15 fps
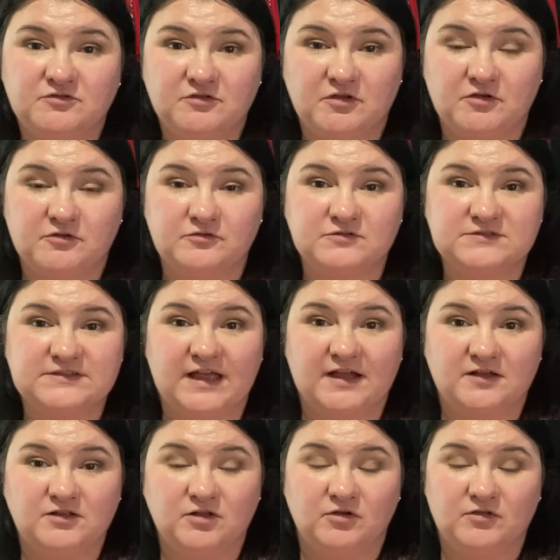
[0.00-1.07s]
use
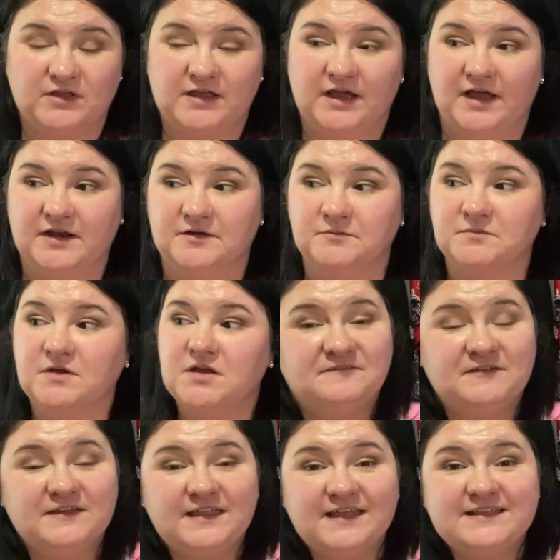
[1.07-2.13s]
that clothing item. I
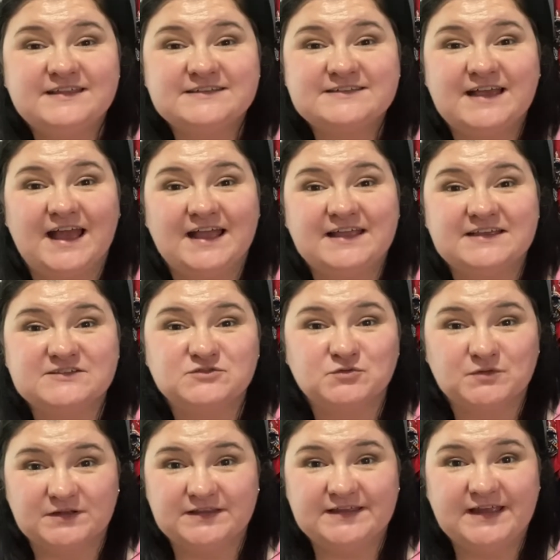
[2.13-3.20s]
feel like this hack is really